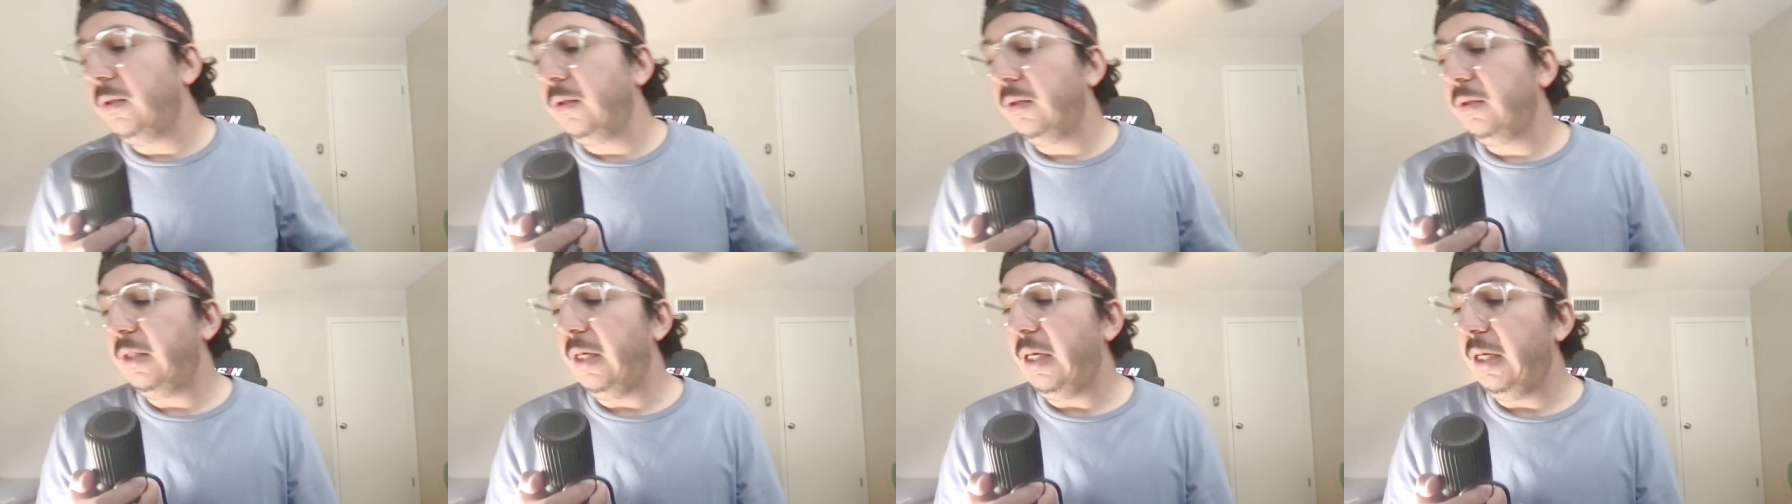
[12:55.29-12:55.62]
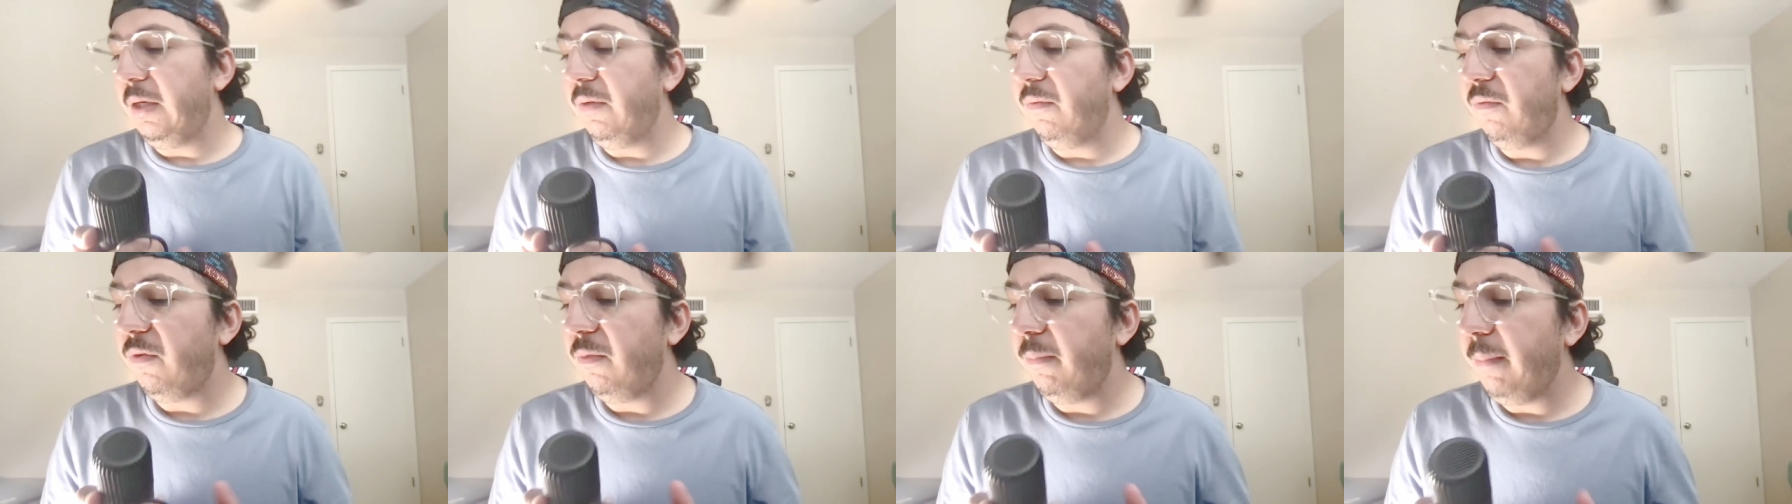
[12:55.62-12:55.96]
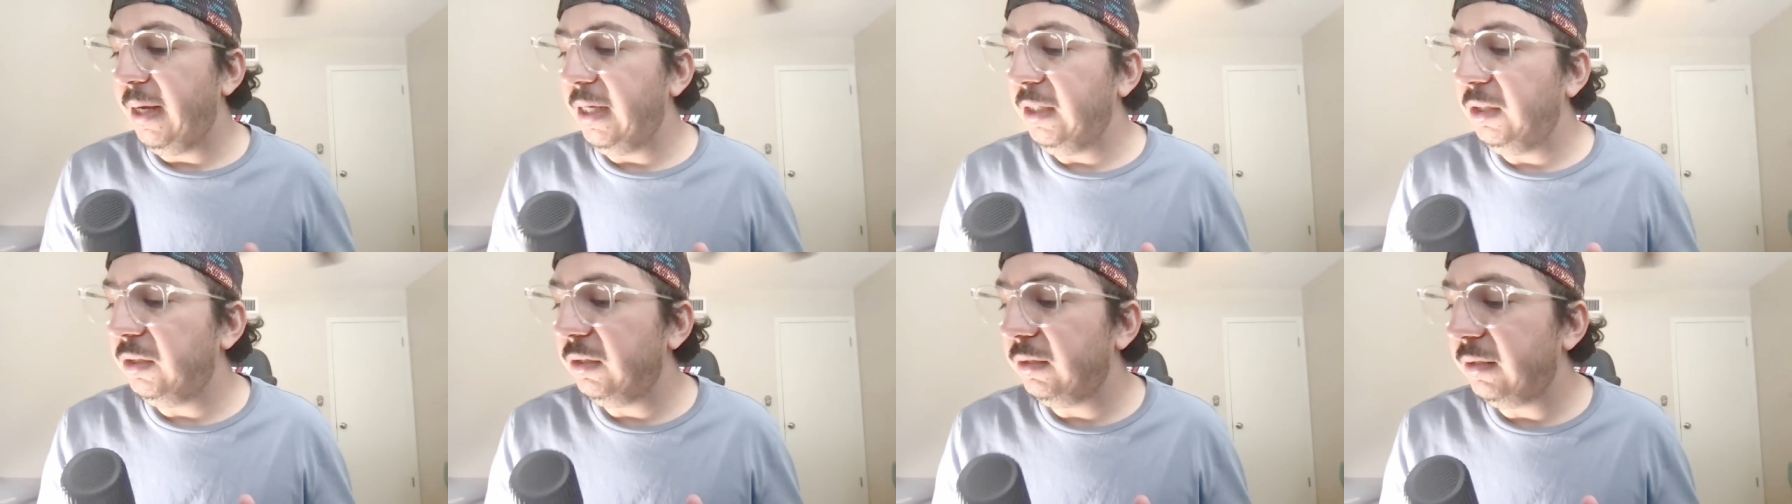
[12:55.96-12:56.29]
The
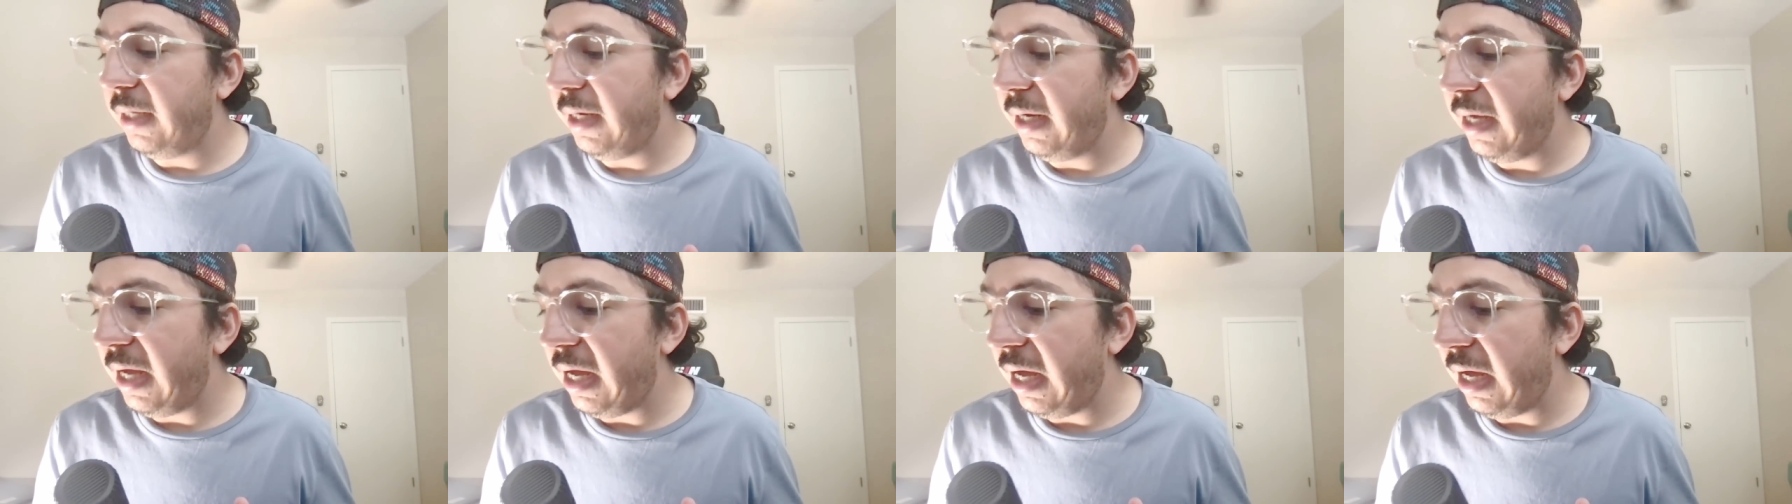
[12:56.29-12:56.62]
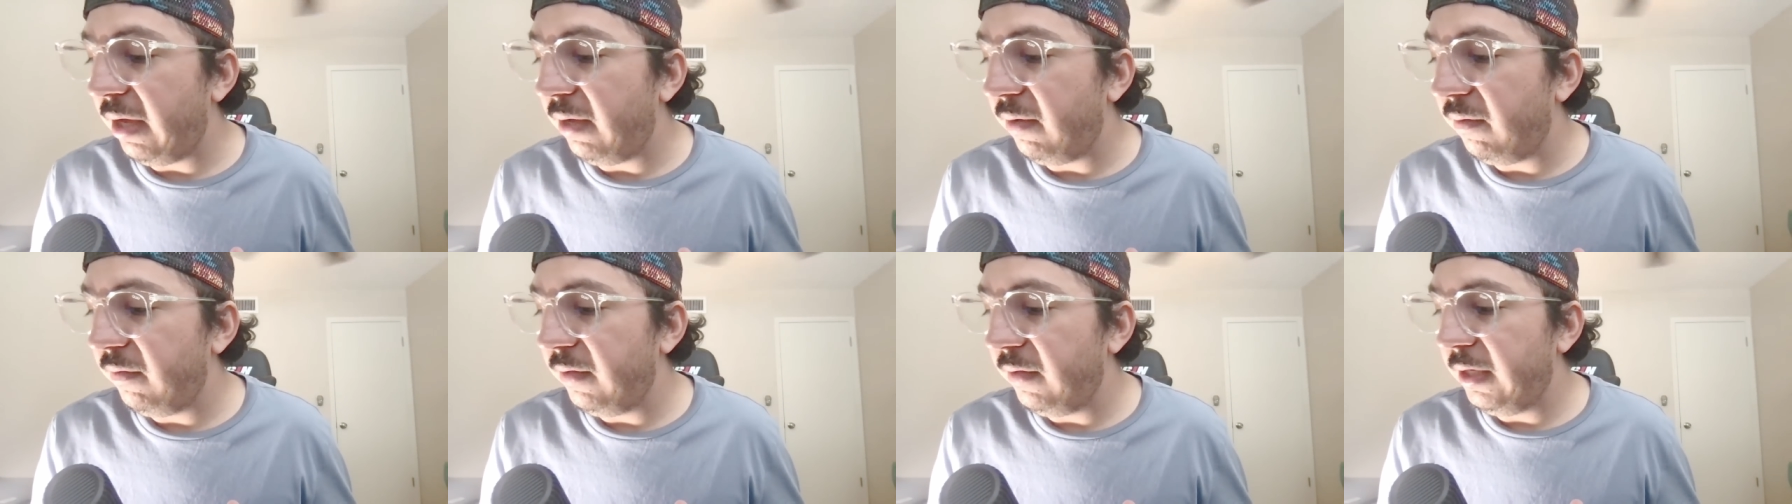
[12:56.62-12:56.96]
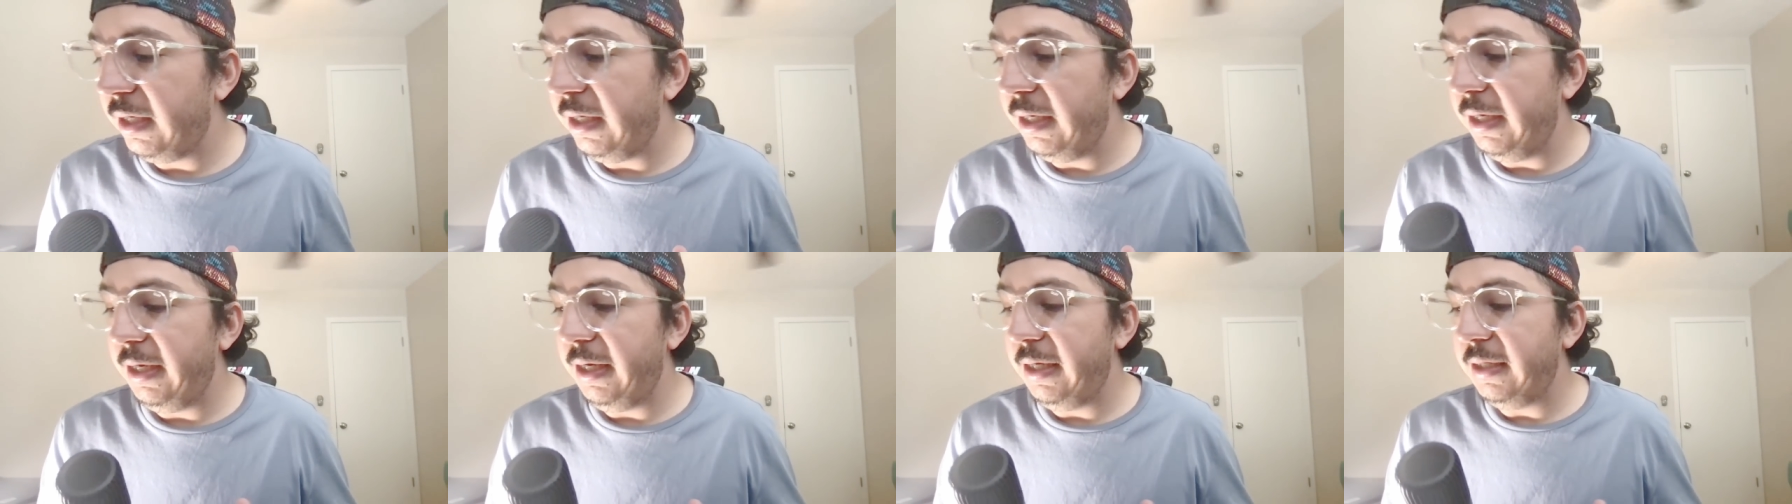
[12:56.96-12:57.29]
information that I have
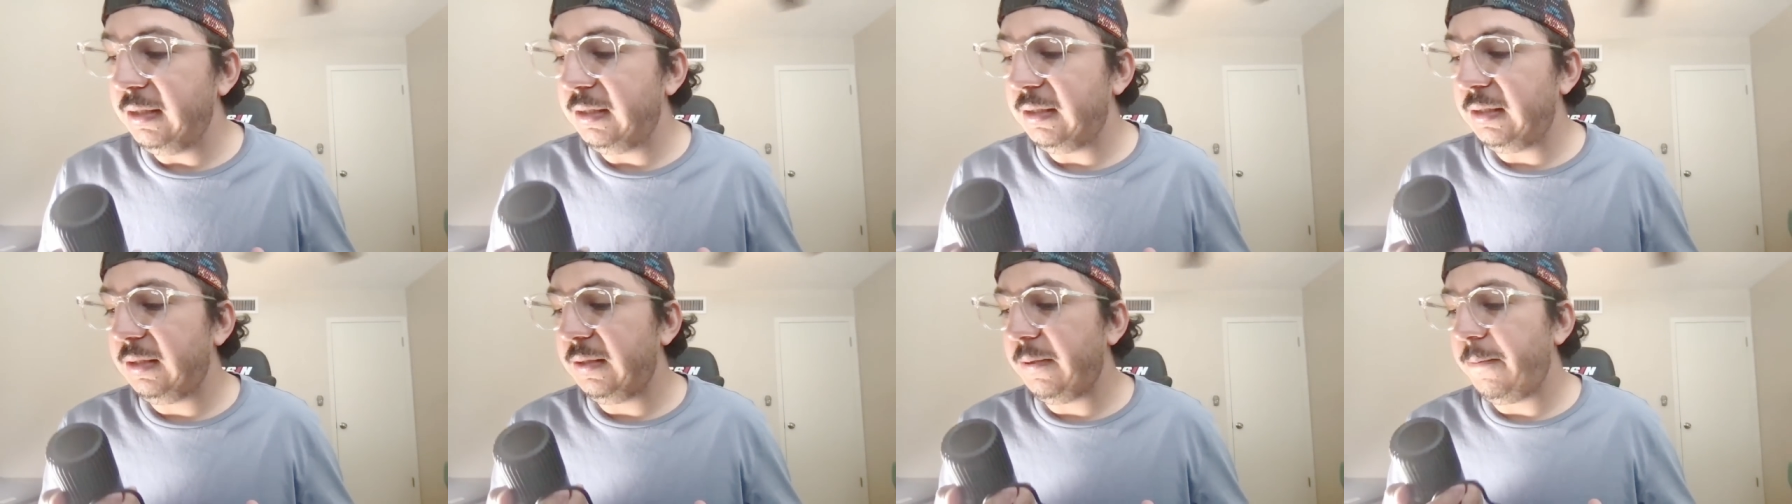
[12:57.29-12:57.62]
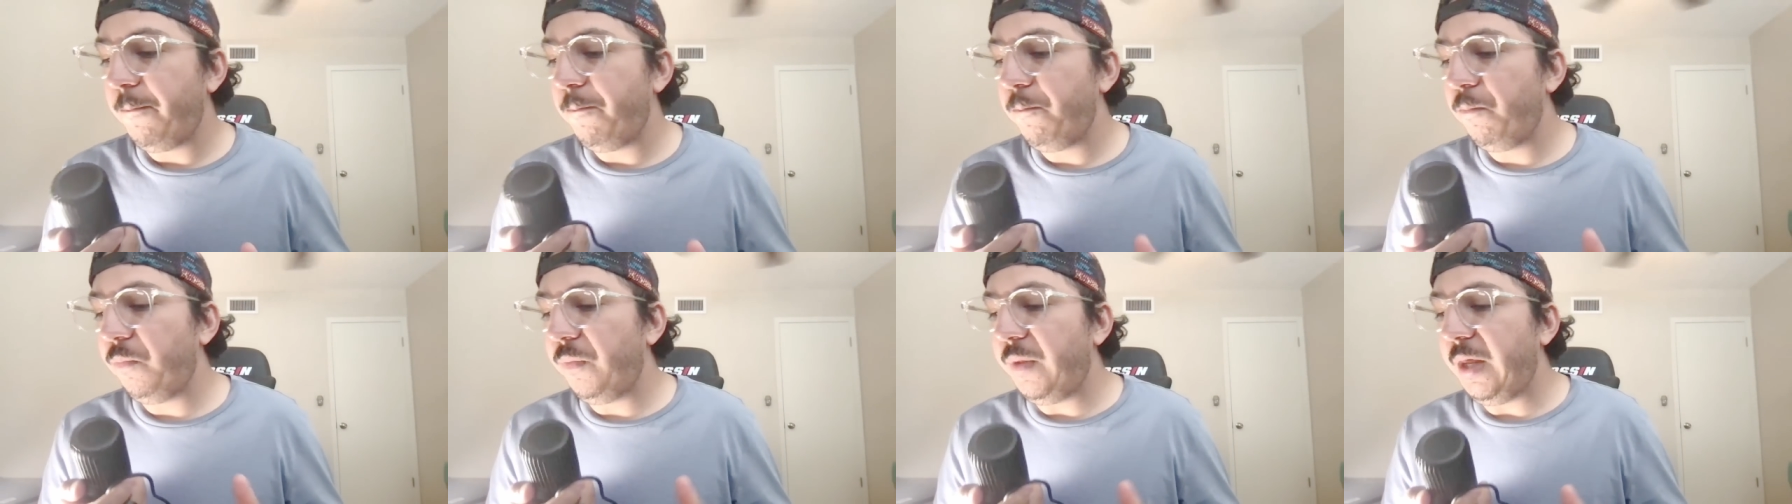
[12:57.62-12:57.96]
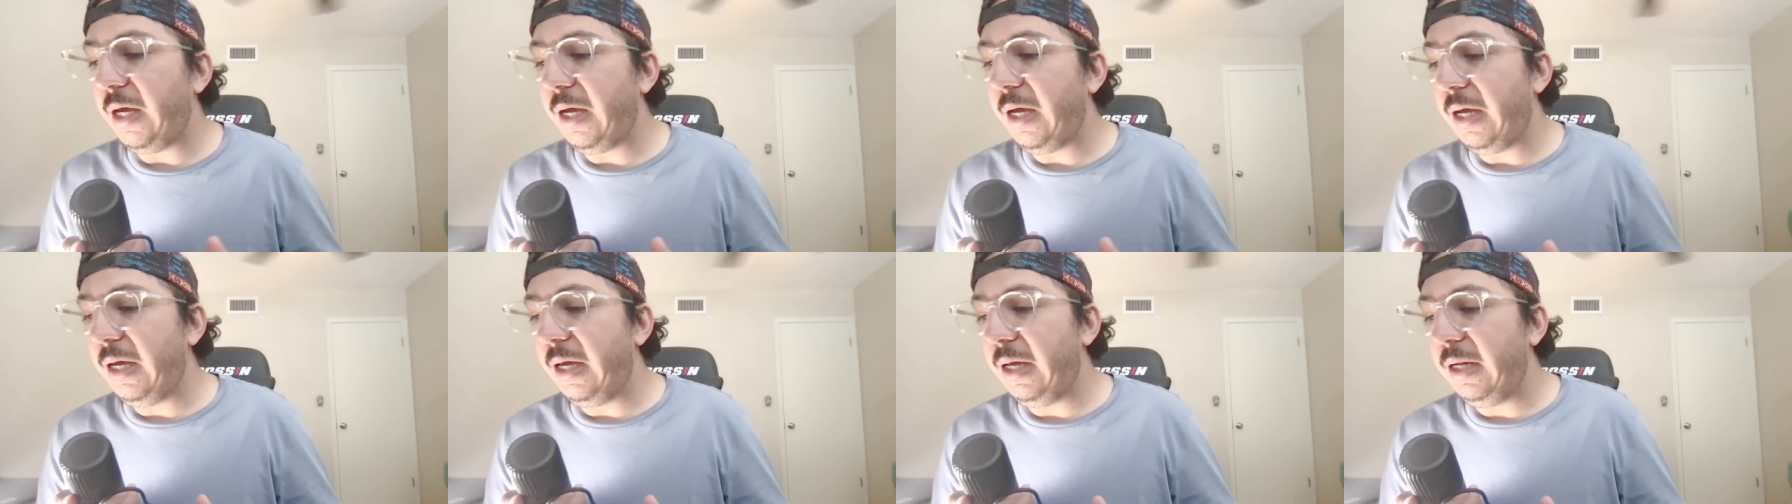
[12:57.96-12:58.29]
is
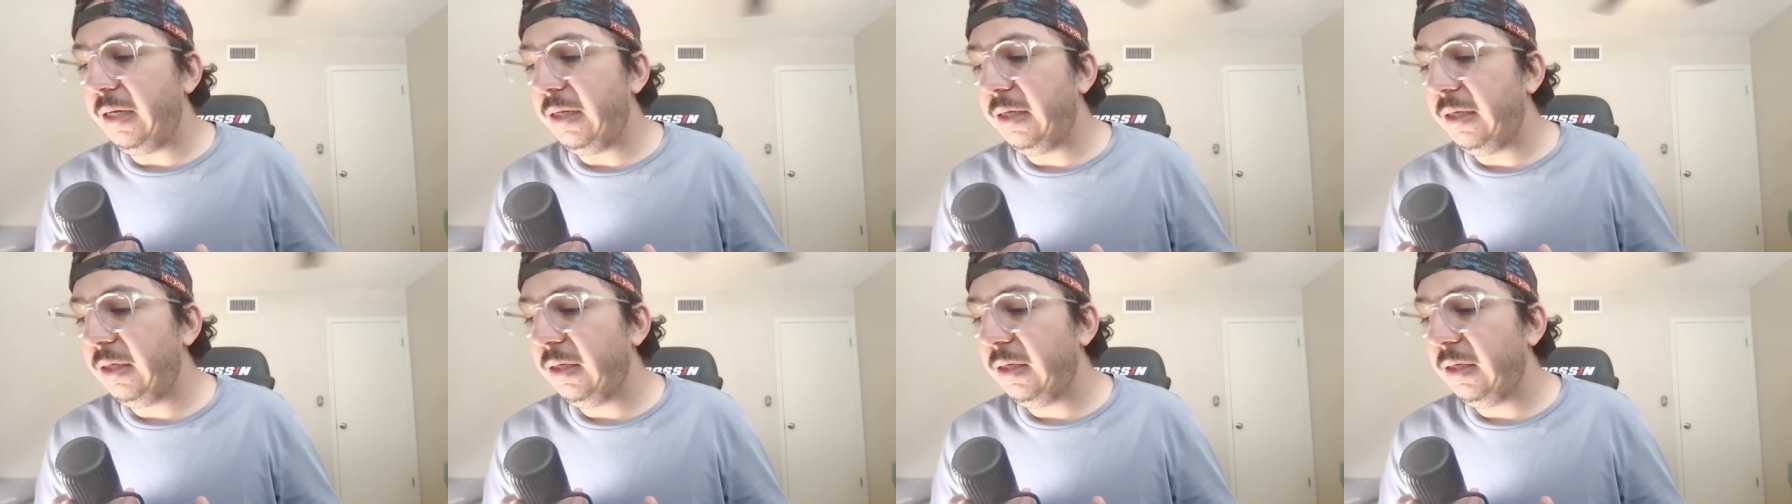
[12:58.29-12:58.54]
that